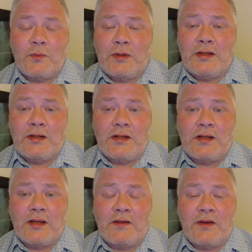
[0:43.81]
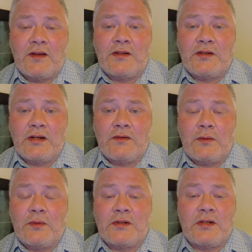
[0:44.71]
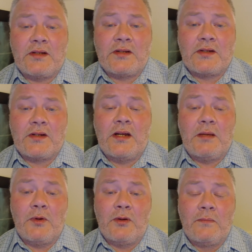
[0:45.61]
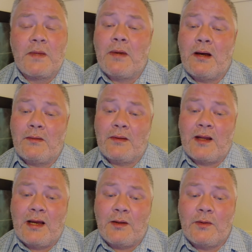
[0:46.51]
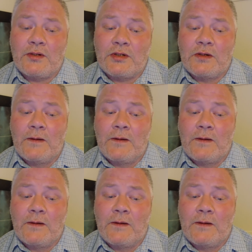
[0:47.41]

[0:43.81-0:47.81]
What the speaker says: we give zero shits anymore. Pardon the language.